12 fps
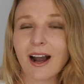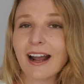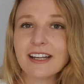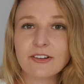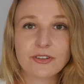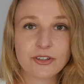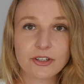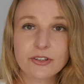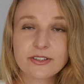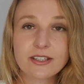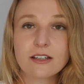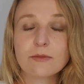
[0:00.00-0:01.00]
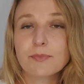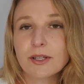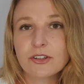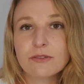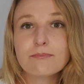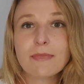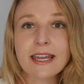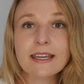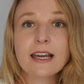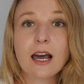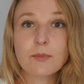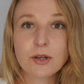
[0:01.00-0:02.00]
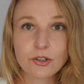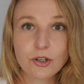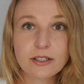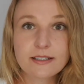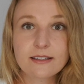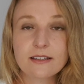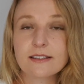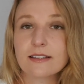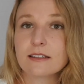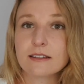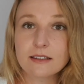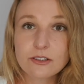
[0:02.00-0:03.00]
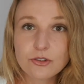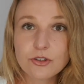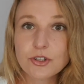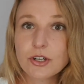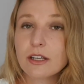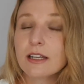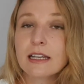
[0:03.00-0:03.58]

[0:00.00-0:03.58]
I never use it, but you may come across this in literature,